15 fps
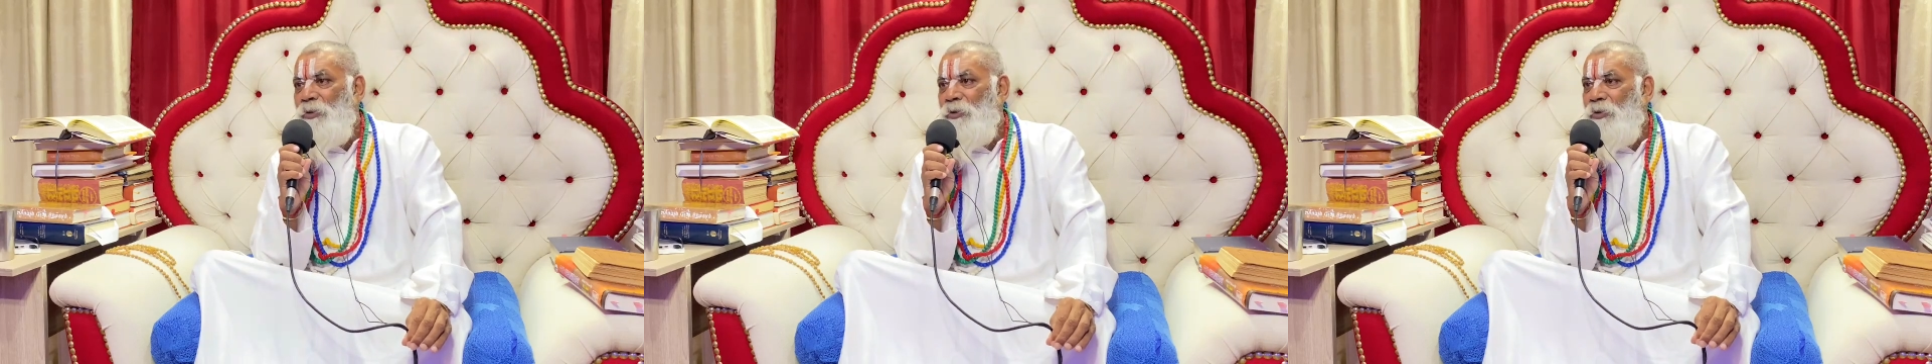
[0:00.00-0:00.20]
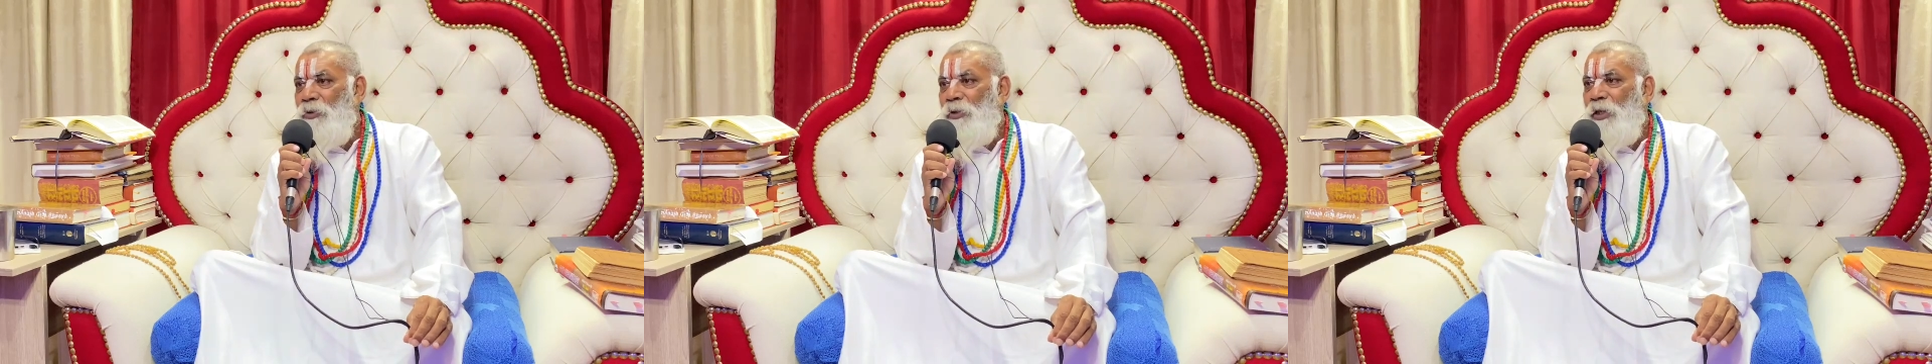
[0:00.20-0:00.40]

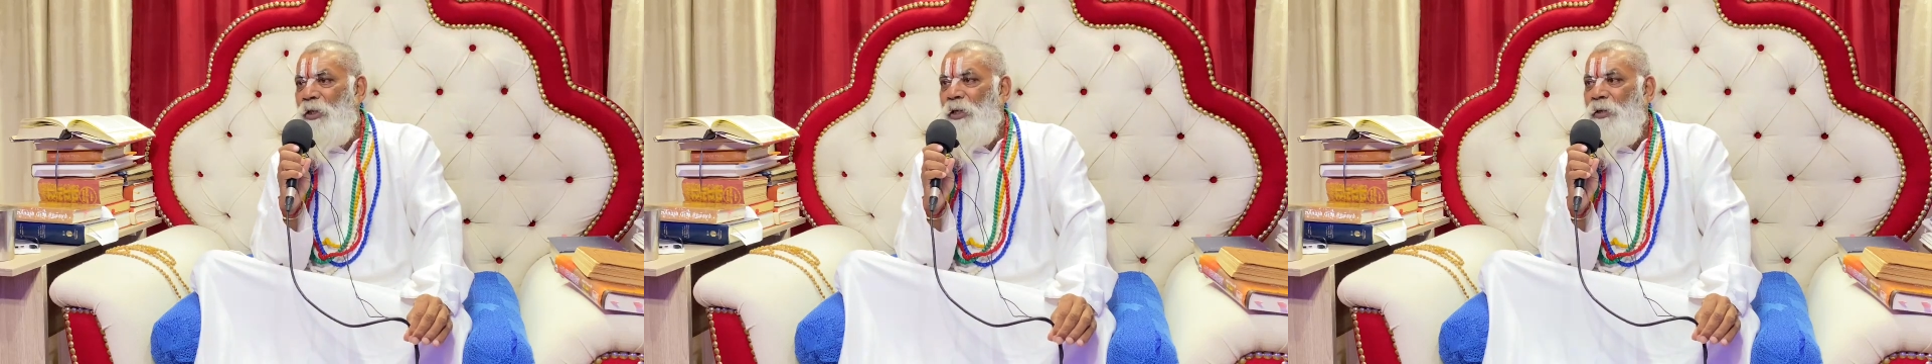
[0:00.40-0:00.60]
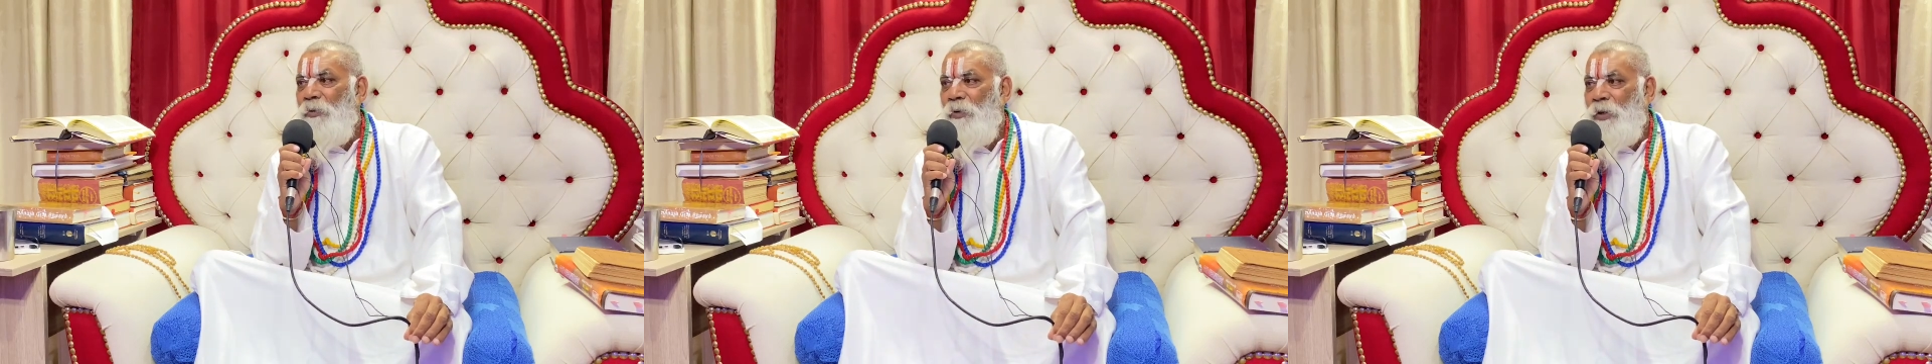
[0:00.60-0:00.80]

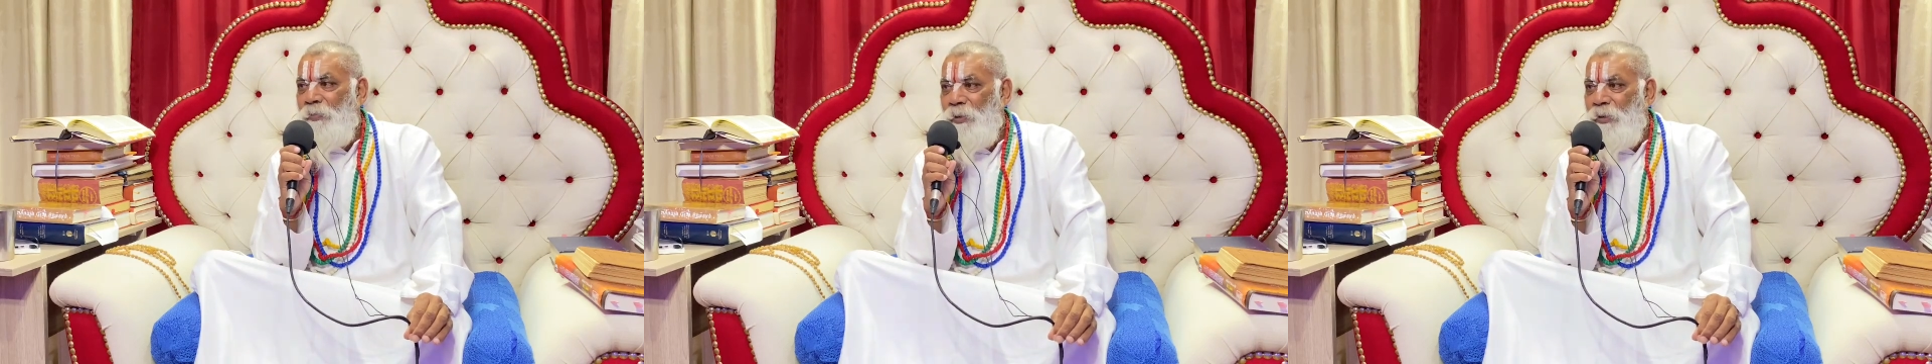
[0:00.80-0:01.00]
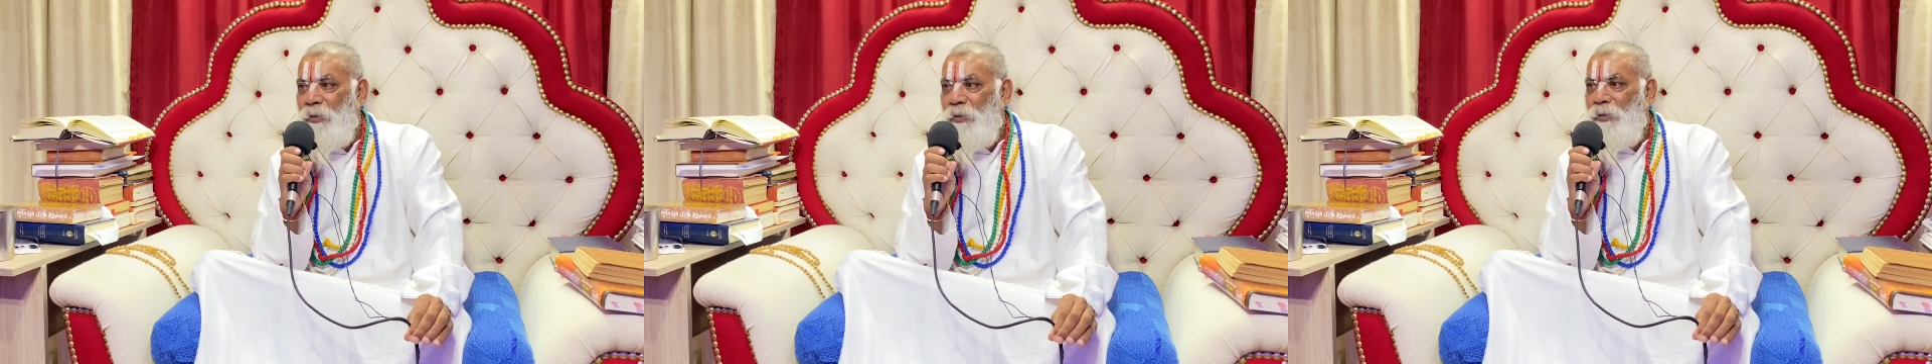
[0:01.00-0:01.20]
nuclear
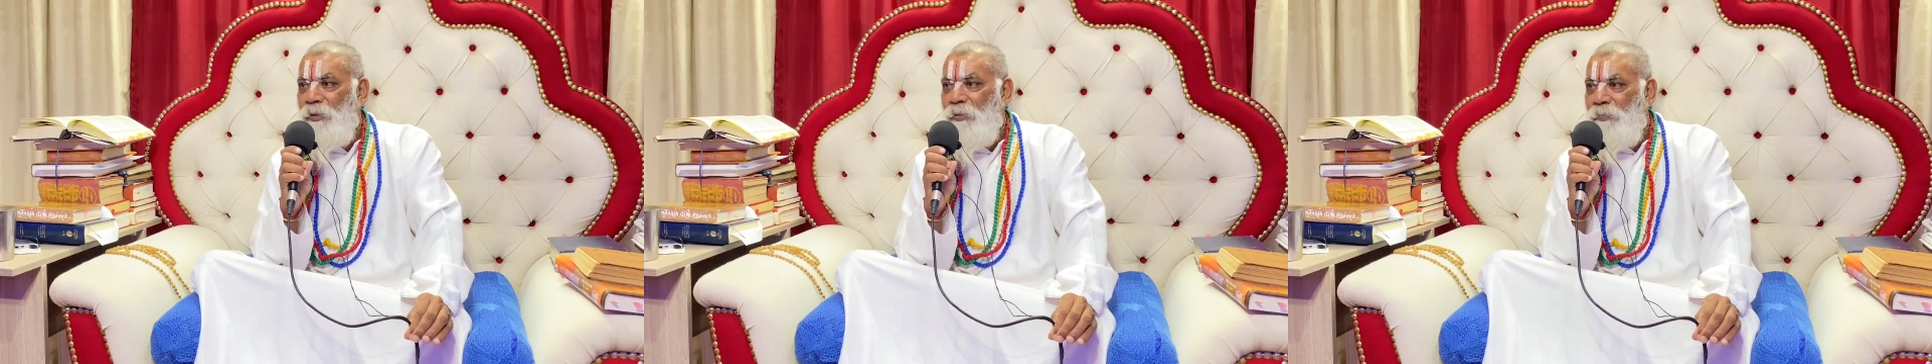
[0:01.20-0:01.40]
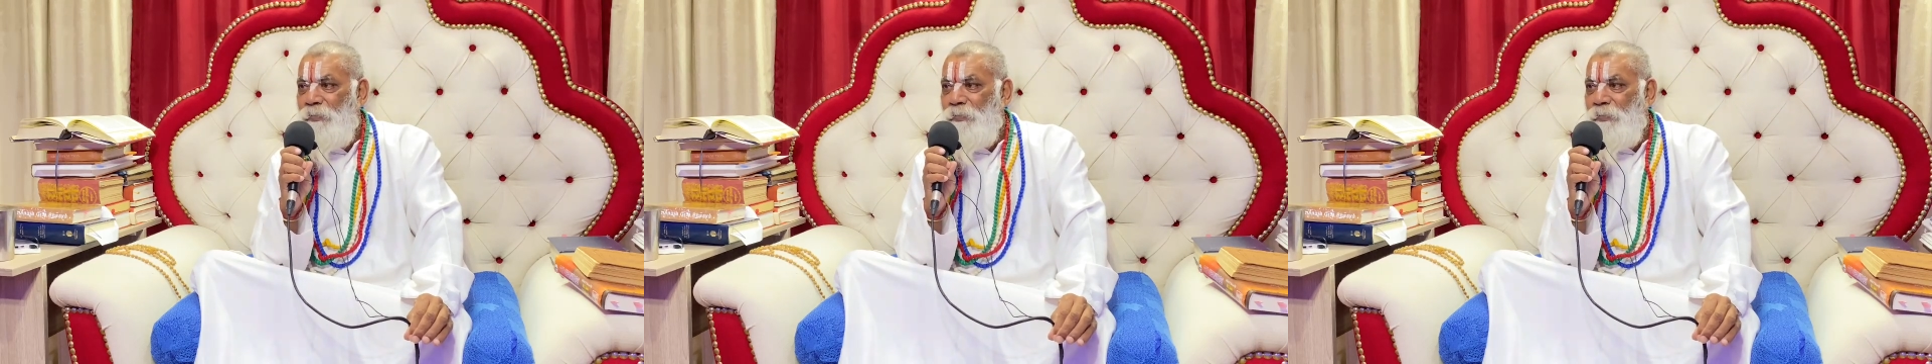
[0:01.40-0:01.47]
weapons.